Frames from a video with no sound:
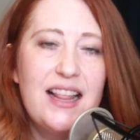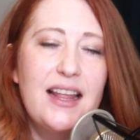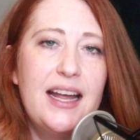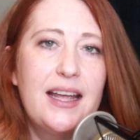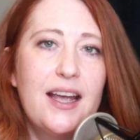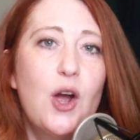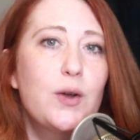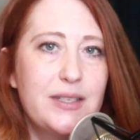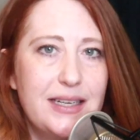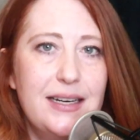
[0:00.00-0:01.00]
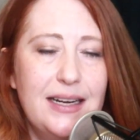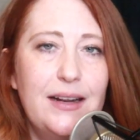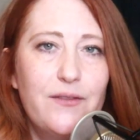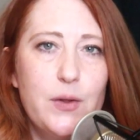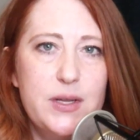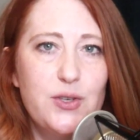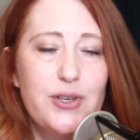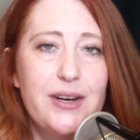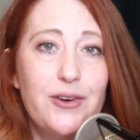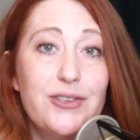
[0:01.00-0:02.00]
like hosting influencer
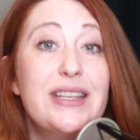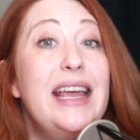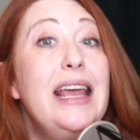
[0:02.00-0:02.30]
dinners,